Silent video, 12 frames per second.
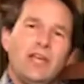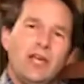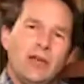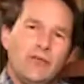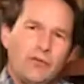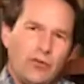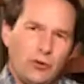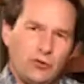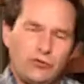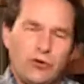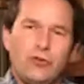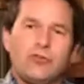for those
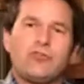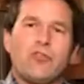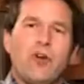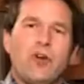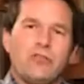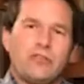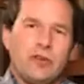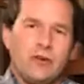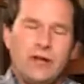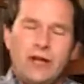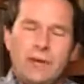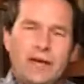certain draws that are
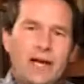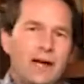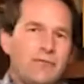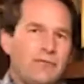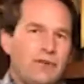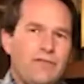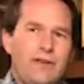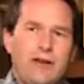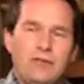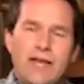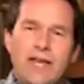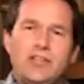coming up for
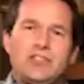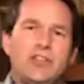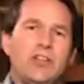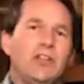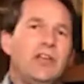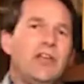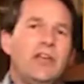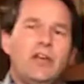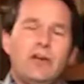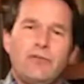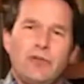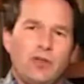foundation,
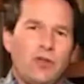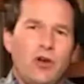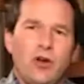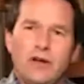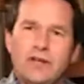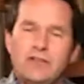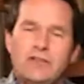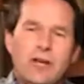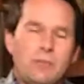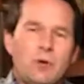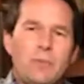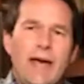for the log and
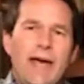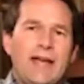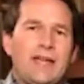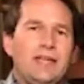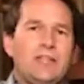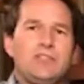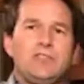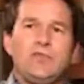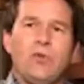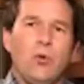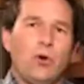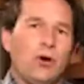timber package,
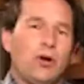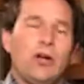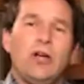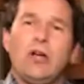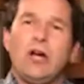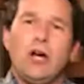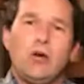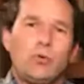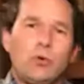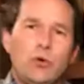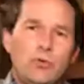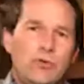for
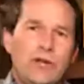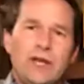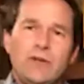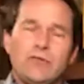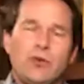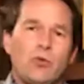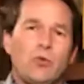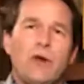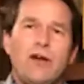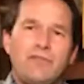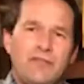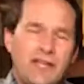roofing, for
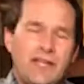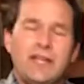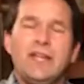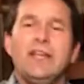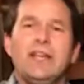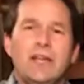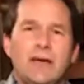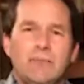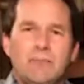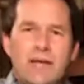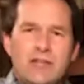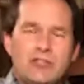rough-in.
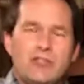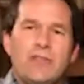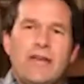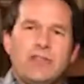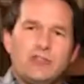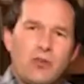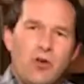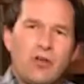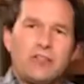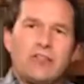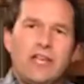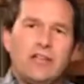Make sure that draw
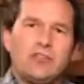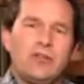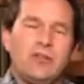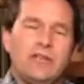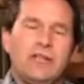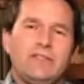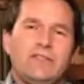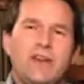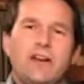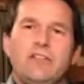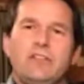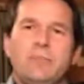schedule is
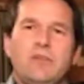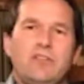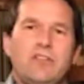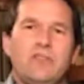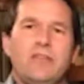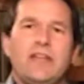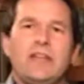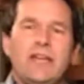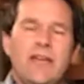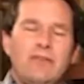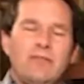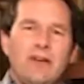very specific
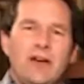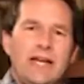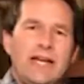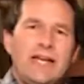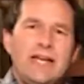and very